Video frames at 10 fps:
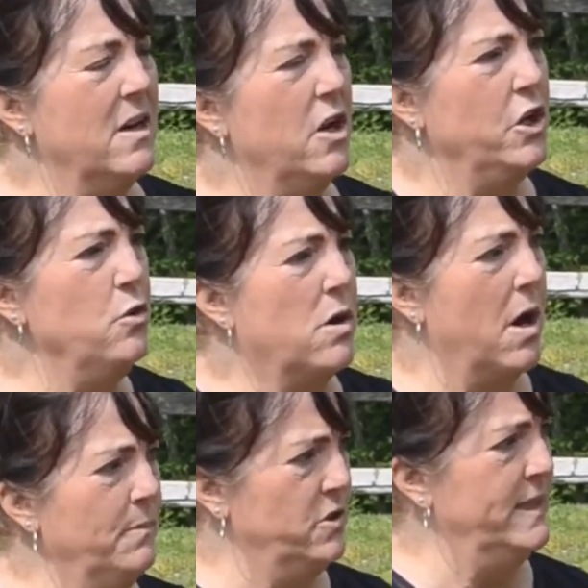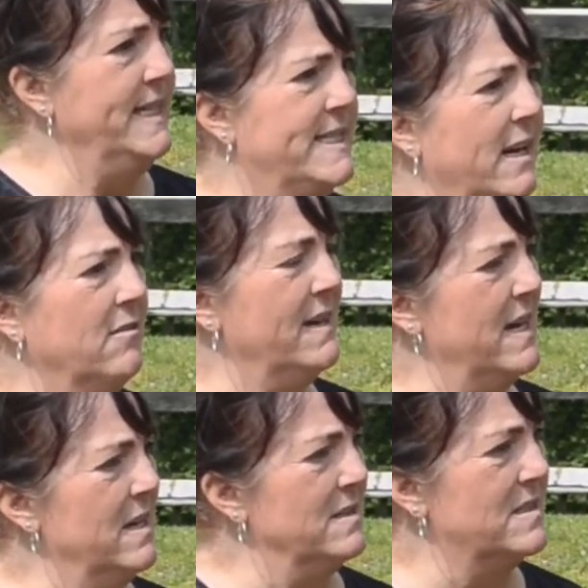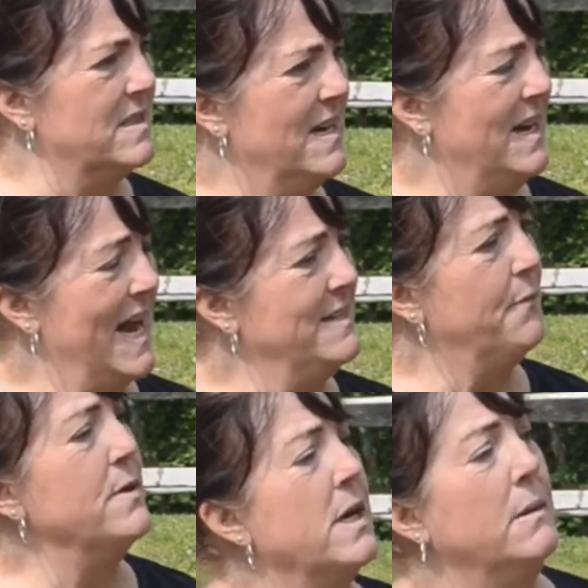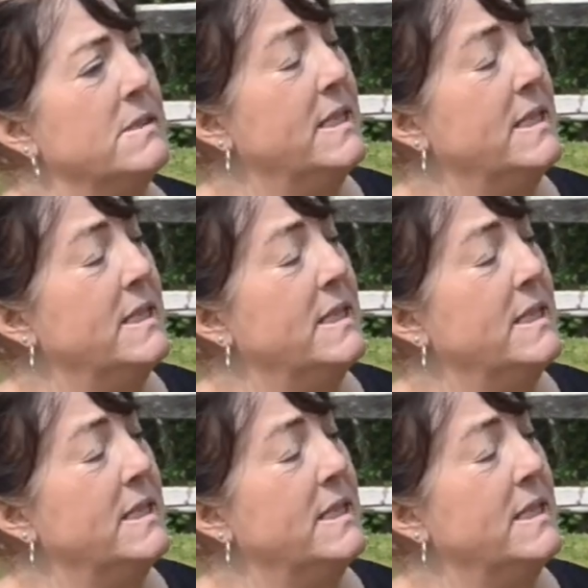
you come to these areas at different times of the